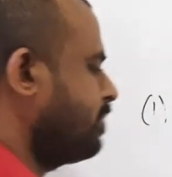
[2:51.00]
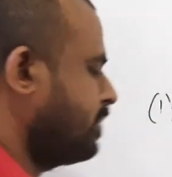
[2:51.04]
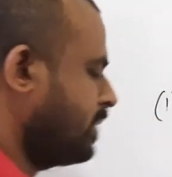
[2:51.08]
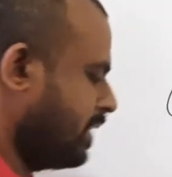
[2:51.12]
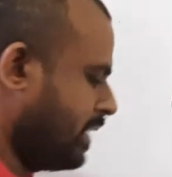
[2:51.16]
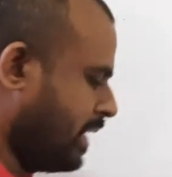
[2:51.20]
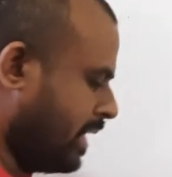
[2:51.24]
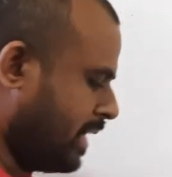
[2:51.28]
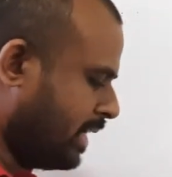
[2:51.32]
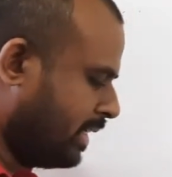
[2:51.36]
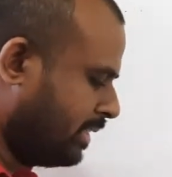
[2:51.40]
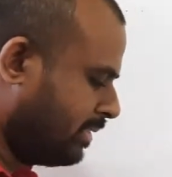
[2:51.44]

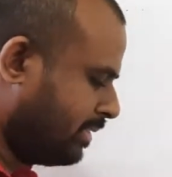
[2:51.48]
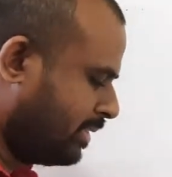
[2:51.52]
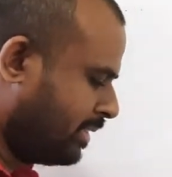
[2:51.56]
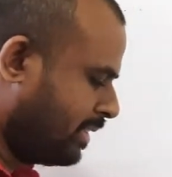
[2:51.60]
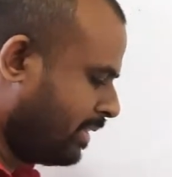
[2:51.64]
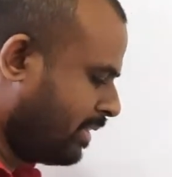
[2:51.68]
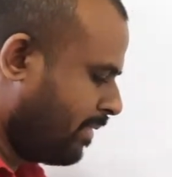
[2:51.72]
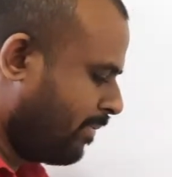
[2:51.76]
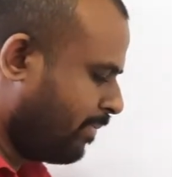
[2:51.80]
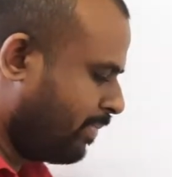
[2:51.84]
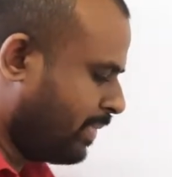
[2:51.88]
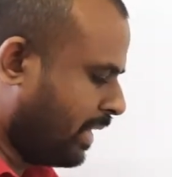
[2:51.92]
yes,
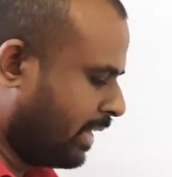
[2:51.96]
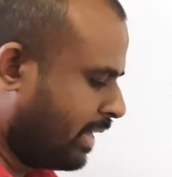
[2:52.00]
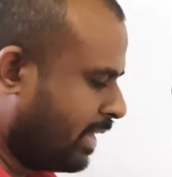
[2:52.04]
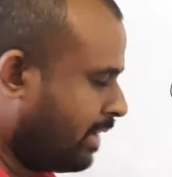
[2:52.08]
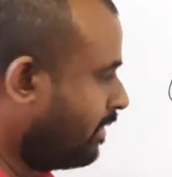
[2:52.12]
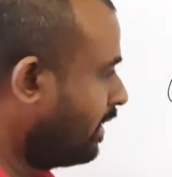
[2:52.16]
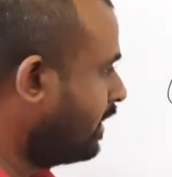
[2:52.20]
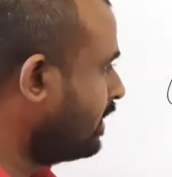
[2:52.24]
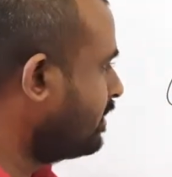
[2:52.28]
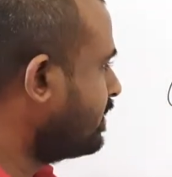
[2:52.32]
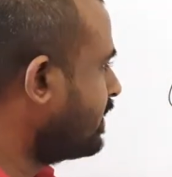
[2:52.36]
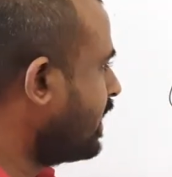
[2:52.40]
the
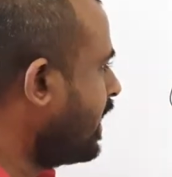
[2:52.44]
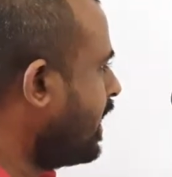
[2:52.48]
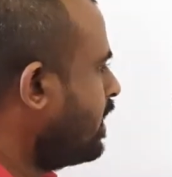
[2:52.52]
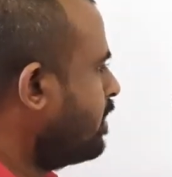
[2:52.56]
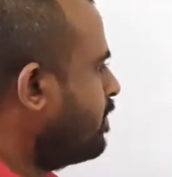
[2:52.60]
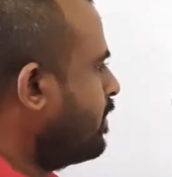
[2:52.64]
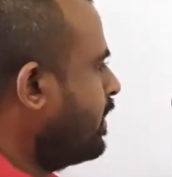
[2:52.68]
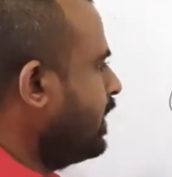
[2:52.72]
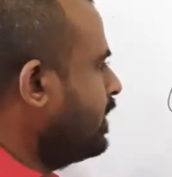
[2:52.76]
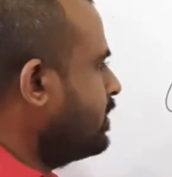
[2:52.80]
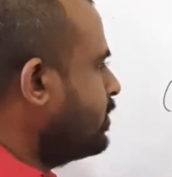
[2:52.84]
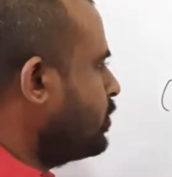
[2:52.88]
given
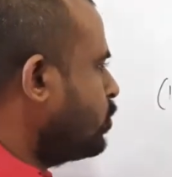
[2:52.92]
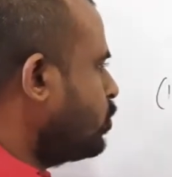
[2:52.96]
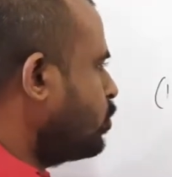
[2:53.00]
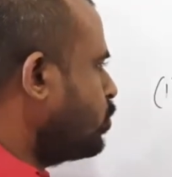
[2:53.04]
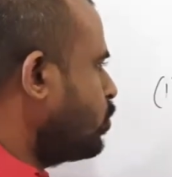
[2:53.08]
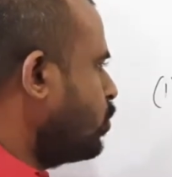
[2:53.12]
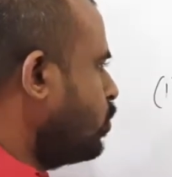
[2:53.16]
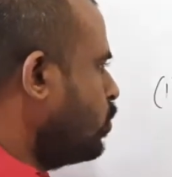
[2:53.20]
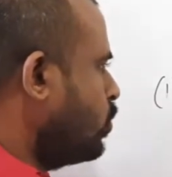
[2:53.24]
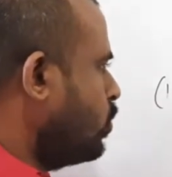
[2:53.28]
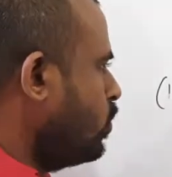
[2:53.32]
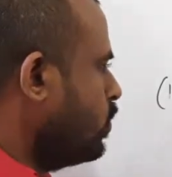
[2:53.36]
statement is
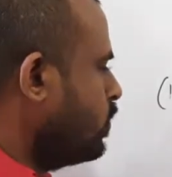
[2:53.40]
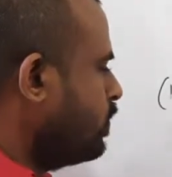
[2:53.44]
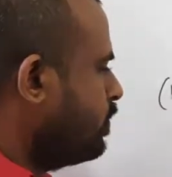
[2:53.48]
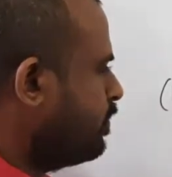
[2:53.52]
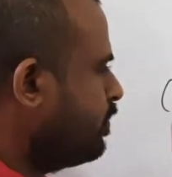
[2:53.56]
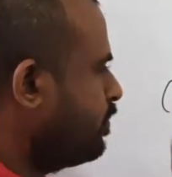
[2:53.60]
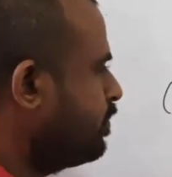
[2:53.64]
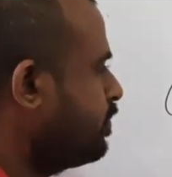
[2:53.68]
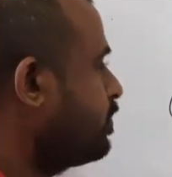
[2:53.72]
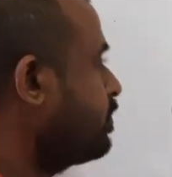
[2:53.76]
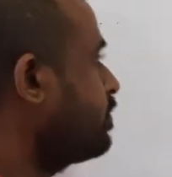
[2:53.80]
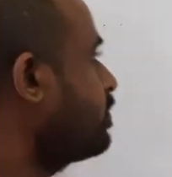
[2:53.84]

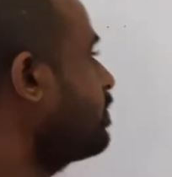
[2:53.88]
true.